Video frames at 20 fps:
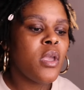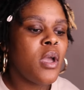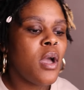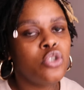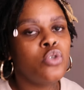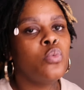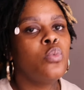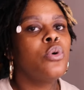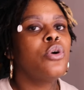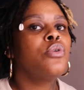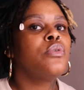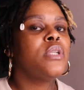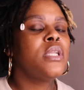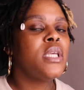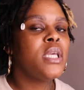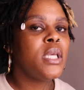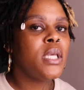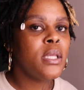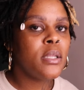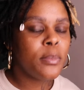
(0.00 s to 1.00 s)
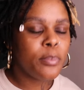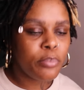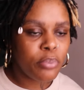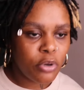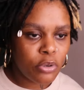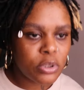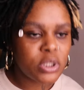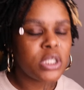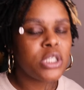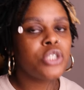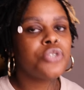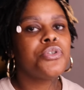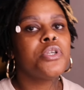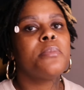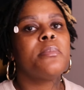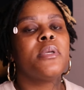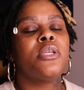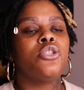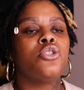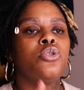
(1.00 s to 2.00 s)
You will need protein
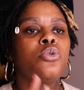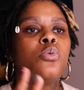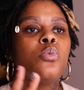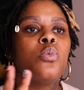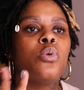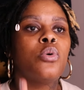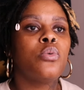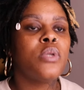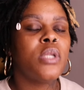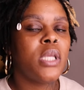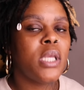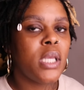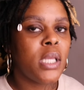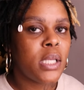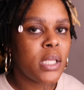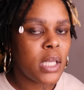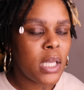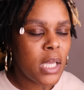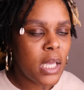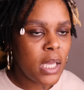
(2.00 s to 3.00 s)
treatments, you will need